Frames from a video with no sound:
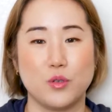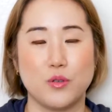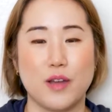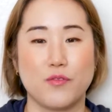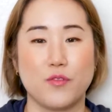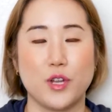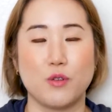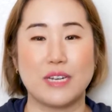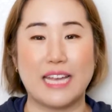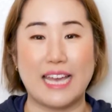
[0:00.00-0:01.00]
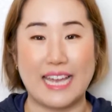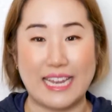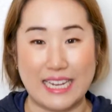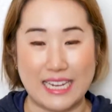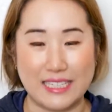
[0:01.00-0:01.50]
who have frequent
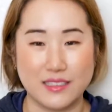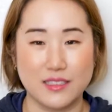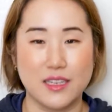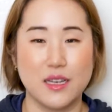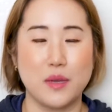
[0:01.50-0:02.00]
headaches,